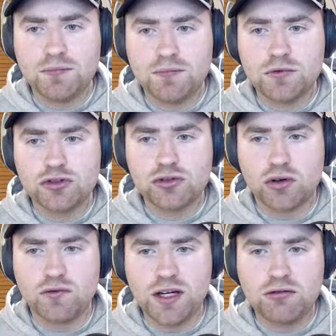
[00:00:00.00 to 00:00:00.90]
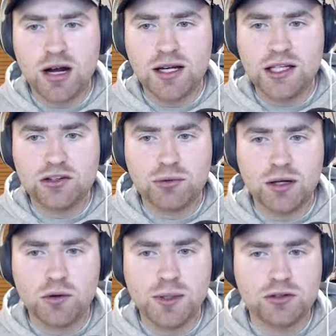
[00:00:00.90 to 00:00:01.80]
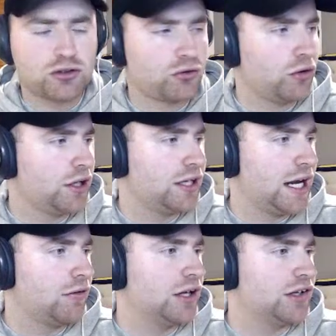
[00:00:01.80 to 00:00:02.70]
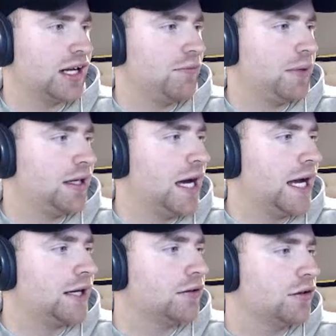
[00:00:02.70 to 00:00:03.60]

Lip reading: Strawn v Grundy this week will be destroyed. Yeah, Grundy's going to have a big day.